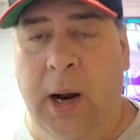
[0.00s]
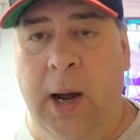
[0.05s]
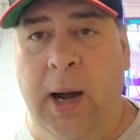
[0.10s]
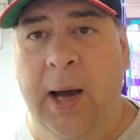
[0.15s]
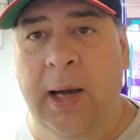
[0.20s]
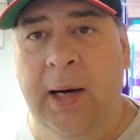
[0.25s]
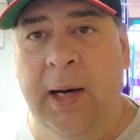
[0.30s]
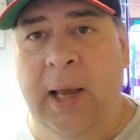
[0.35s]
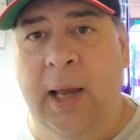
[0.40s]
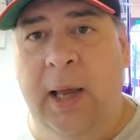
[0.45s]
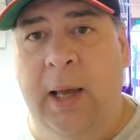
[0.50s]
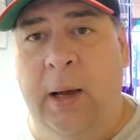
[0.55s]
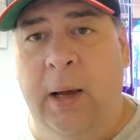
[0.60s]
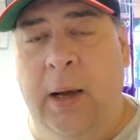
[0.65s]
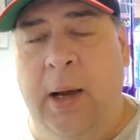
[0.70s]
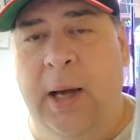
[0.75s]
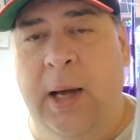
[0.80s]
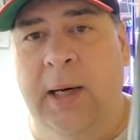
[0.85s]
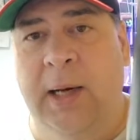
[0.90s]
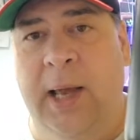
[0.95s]

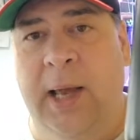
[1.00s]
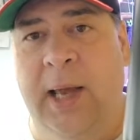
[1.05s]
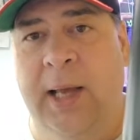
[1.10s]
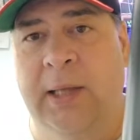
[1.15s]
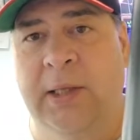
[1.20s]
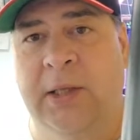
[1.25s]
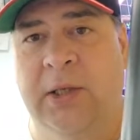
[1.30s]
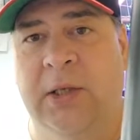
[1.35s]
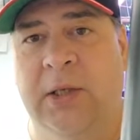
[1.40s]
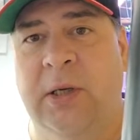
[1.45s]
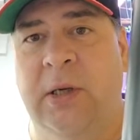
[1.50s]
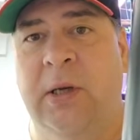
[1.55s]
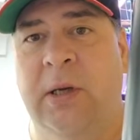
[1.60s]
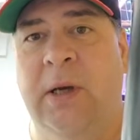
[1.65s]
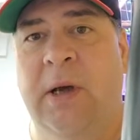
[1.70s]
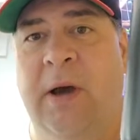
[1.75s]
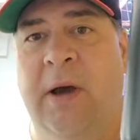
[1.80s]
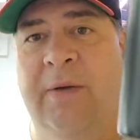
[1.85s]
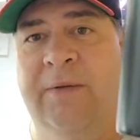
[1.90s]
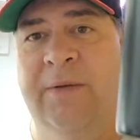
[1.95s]

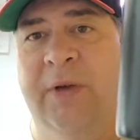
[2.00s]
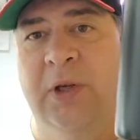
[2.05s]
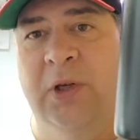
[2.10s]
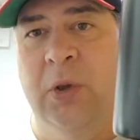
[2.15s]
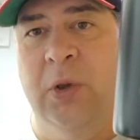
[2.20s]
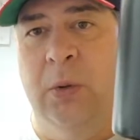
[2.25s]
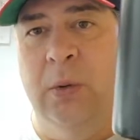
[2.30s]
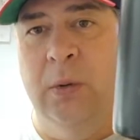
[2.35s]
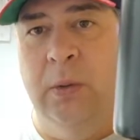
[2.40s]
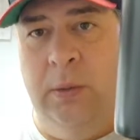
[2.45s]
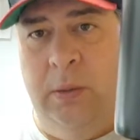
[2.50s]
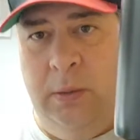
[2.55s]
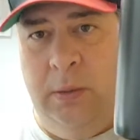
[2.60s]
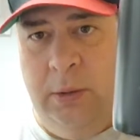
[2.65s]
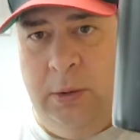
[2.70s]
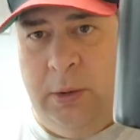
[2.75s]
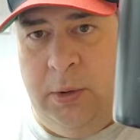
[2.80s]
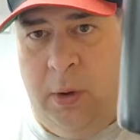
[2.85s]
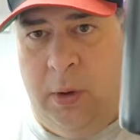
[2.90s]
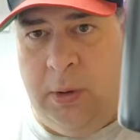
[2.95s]

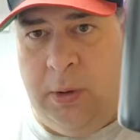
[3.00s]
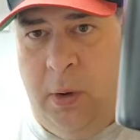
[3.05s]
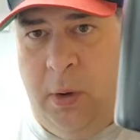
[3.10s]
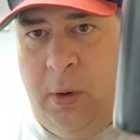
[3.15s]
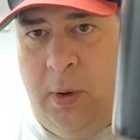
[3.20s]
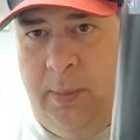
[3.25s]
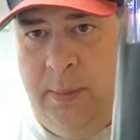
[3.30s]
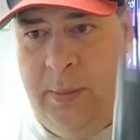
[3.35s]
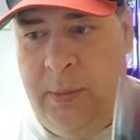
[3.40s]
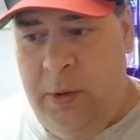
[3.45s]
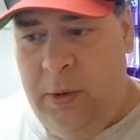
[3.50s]
hotheadsofficial.com.